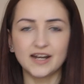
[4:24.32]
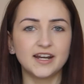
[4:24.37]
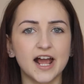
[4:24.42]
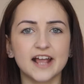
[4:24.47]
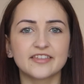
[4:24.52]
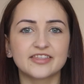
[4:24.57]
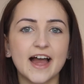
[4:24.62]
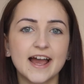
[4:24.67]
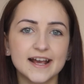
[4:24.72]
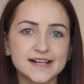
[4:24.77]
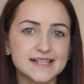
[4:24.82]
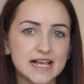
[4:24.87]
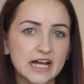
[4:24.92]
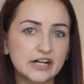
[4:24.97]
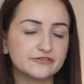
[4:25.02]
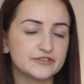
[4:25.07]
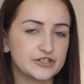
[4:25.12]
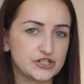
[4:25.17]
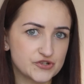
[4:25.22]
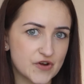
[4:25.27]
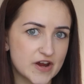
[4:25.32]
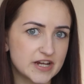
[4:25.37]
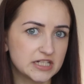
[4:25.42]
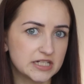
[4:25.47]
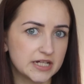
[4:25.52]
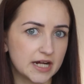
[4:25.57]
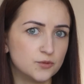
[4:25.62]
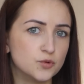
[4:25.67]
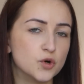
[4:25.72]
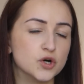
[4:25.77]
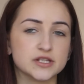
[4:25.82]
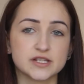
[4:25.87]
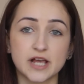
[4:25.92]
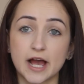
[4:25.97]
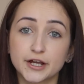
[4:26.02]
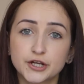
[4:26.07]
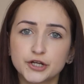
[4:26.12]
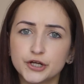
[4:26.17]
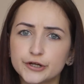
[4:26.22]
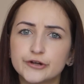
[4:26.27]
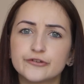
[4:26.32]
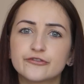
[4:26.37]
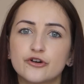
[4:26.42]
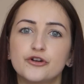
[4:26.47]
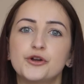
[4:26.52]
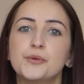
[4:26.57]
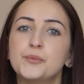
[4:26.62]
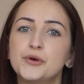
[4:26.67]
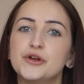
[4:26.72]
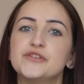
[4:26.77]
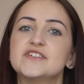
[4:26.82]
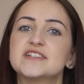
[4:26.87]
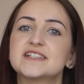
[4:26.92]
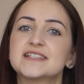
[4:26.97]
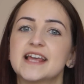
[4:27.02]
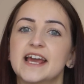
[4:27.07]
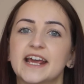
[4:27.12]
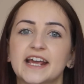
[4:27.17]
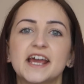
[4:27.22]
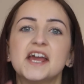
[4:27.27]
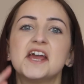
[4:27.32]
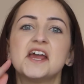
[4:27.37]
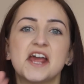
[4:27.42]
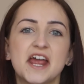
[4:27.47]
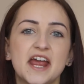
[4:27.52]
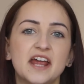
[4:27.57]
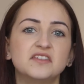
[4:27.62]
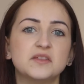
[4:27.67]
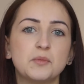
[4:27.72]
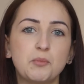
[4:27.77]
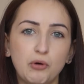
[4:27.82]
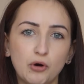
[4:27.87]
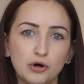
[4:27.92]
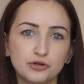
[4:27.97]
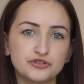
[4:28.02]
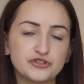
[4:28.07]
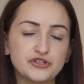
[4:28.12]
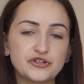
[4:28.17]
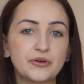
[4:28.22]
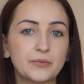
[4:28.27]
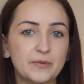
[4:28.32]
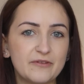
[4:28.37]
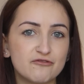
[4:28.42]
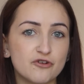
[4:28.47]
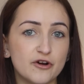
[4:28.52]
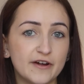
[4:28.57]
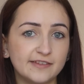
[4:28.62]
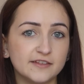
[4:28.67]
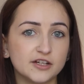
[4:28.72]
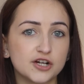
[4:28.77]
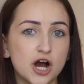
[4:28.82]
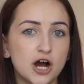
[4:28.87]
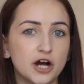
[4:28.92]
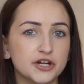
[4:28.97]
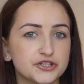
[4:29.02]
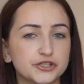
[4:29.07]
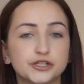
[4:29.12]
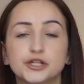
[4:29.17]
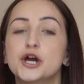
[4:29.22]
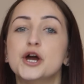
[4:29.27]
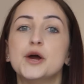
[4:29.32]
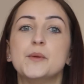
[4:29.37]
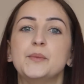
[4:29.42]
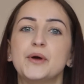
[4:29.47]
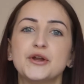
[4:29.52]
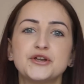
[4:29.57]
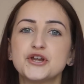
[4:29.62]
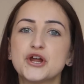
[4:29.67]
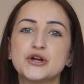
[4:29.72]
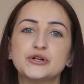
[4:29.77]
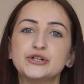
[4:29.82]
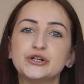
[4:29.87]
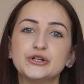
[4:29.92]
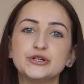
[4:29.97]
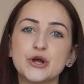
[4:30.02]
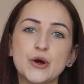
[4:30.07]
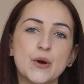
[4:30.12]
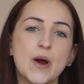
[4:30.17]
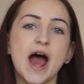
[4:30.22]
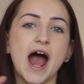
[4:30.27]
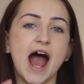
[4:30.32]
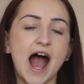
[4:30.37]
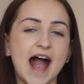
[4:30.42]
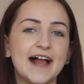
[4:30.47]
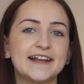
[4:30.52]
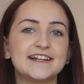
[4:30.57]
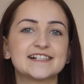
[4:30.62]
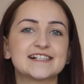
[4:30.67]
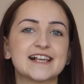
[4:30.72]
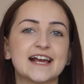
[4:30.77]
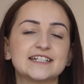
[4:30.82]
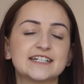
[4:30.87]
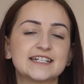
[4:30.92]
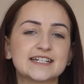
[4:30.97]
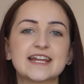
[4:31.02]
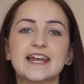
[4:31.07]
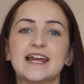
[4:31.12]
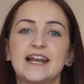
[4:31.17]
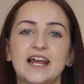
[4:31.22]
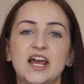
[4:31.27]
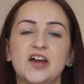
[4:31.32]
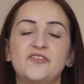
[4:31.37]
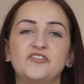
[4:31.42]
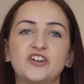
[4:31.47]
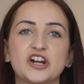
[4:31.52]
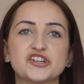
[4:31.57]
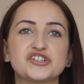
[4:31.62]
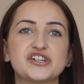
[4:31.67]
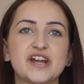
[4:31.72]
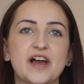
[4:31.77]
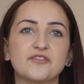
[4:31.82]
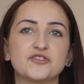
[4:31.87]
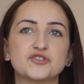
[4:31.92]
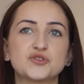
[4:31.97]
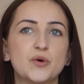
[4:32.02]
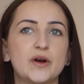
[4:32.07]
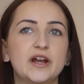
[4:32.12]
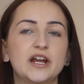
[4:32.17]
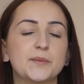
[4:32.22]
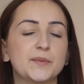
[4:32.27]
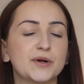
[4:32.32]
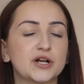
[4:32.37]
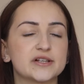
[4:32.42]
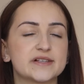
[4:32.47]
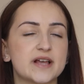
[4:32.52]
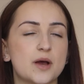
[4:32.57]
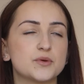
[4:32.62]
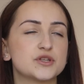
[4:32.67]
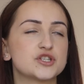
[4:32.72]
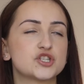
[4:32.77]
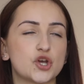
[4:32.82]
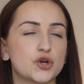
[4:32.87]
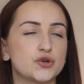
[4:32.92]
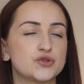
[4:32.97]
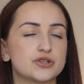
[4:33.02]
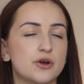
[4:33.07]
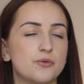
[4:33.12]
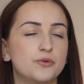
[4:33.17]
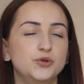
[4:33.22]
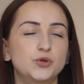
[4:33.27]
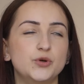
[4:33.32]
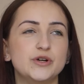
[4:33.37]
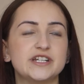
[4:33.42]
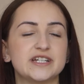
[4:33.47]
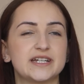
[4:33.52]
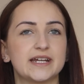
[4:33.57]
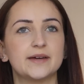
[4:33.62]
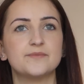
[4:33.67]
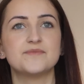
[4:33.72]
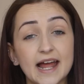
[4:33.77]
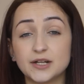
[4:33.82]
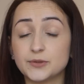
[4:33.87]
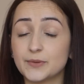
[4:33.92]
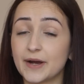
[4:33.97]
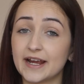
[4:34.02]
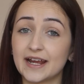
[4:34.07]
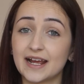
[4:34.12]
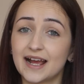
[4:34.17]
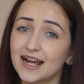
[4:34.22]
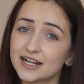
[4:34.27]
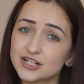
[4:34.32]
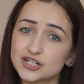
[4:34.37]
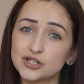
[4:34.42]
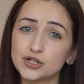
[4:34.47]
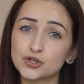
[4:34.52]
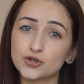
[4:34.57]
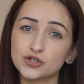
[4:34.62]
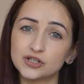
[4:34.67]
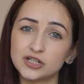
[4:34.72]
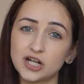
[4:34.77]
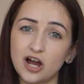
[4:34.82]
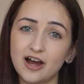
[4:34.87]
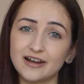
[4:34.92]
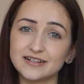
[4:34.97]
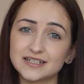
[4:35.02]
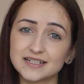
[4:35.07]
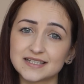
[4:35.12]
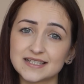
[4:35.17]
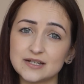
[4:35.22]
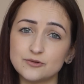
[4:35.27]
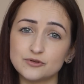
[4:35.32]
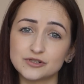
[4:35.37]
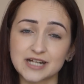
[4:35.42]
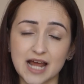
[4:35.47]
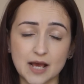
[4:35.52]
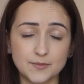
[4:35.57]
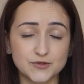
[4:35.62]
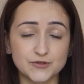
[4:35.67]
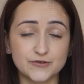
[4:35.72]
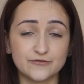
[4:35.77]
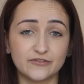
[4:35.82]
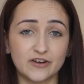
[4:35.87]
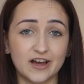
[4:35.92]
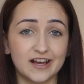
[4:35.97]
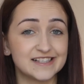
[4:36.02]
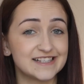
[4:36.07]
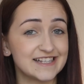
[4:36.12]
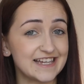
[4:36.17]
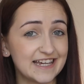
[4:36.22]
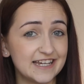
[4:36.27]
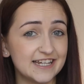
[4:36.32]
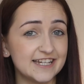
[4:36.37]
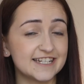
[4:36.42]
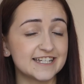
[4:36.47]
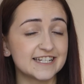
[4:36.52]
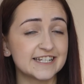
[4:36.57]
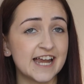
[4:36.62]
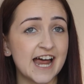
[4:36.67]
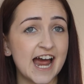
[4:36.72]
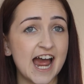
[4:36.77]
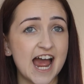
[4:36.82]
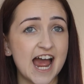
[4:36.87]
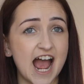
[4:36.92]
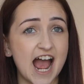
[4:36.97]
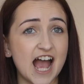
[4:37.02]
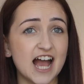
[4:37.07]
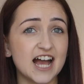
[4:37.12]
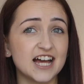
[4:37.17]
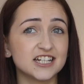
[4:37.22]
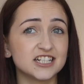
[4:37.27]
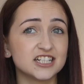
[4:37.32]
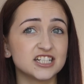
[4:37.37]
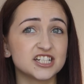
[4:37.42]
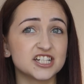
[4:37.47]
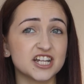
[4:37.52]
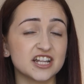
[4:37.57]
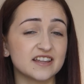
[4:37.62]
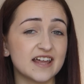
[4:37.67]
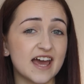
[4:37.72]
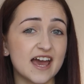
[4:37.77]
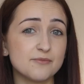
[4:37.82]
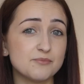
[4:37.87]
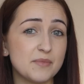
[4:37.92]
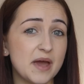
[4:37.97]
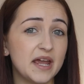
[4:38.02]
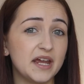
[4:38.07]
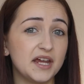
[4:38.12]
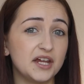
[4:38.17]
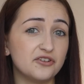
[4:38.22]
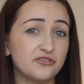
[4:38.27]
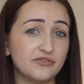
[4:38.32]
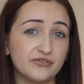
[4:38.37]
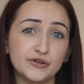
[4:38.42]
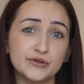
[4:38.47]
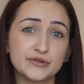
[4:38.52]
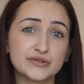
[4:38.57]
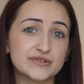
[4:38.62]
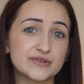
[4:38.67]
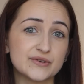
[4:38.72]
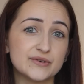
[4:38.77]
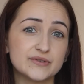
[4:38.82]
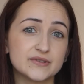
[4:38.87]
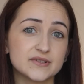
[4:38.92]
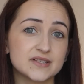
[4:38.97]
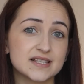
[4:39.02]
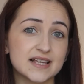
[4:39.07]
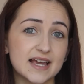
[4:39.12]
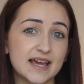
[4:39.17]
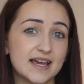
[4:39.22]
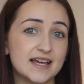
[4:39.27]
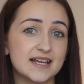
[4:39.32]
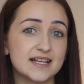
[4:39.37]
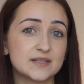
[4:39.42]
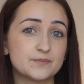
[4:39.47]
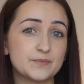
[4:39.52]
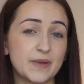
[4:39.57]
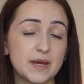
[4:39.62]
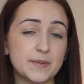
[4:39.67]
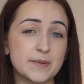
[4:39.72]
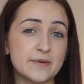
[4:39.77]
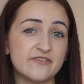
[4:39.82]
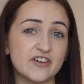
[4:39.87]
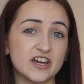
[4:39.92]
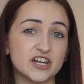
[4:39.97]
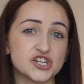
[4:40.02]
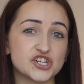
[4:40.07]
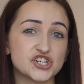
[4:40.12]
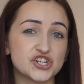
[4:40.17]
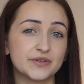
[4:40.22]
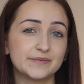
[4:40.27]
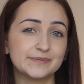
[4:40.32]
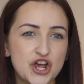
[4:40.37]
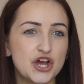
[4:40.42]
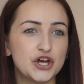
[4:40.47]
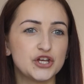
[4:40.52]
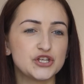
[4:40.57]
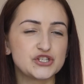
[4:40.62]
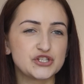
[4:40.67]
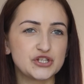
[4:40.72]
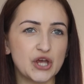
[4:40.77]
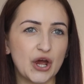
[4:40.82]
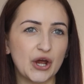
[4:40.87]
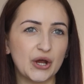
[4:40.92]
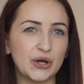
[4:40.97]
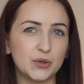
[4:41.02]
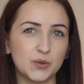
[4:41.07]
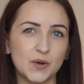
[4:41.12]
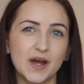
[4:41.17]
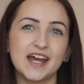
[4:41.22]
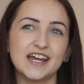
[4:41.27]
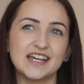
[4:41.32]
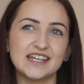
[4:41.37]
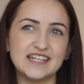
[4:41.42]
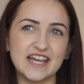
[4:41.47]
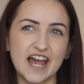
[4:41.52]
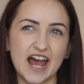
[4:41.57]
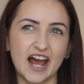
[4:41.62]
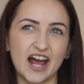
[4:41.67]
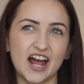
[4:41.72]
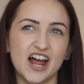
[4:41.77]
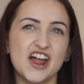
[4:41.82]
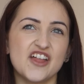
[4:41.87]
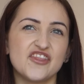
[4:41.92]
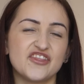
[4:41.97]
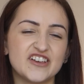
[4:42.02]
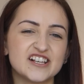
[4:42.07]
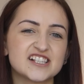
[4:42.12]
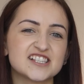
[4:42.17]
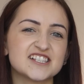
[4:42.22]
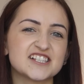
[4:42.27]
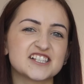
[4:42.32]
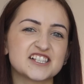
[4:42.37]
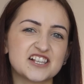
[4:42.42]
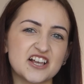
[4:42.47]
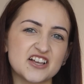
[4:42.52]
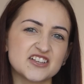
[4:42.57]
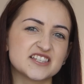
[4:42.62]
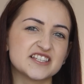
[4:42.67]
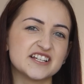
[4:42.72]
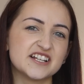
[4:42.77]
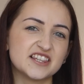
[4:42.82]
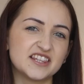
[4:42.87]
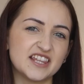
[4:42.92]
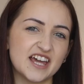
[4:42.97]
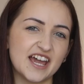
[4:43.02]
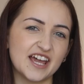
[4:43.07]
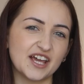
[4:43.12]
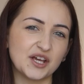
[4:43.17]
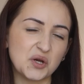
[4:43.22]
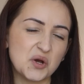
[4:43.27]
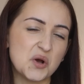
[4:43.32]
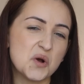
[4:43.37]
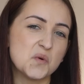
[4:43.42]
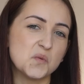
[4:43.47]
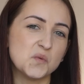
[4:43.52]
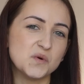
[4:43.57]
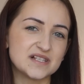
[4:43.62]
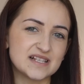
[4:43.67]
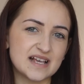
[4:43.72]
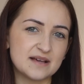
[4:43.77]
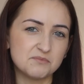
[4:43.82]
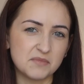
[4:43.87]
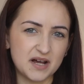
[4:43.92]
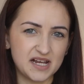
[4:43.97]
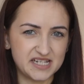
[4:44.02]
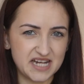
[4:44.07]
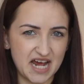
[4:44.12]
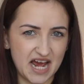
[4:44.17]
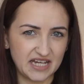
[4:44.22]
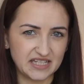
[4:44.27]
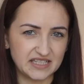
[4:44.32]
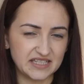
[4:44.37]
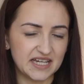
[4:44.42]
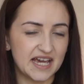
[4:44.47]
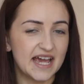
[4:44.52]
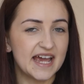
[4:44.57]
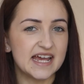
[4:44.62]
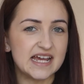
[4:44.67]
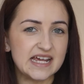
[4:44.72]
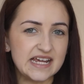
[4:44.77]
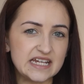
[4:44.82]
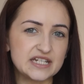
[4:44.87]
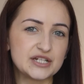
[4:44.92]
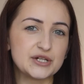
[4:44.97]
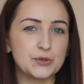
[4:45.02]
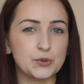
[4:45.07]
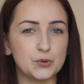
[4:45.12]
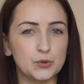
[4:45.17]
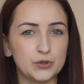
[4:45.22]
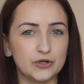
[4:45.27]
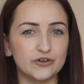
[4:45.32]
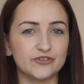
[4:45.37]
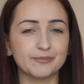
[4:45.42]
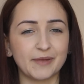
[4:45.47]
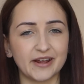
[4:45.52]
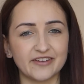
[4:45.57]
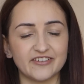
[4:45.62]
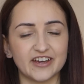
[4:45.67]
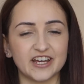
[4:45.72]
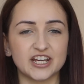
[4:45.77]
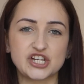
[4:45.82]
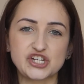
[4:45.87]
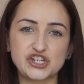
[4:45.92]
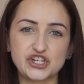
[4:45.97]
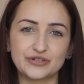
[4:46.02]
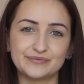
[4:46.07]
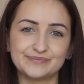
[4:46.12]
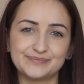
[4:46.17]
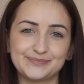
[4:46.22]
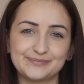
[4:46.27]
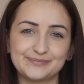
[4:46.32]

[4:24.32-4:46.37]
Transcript: Like, that is how frustrated I was. I could have gone and put this thing in the pond that we've got in the garden, but no. I decided to kill it and flush it down the toilet because I was so annoyed at it. Anyway, I had a look online to see what damselflies eat, and their main food source is baby fish. So yeah, this disgusting thing was in my tank eating all of my fish.